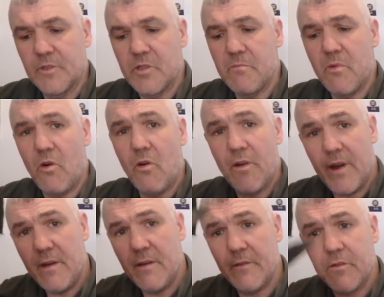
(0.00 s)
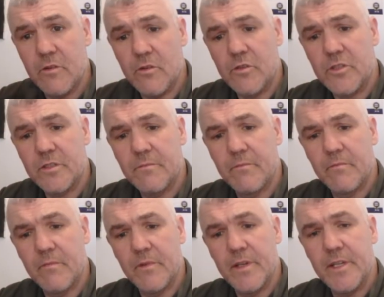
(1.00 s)
some Mora, of course,
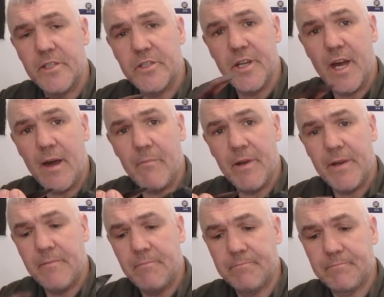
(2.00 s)
needs sharpening,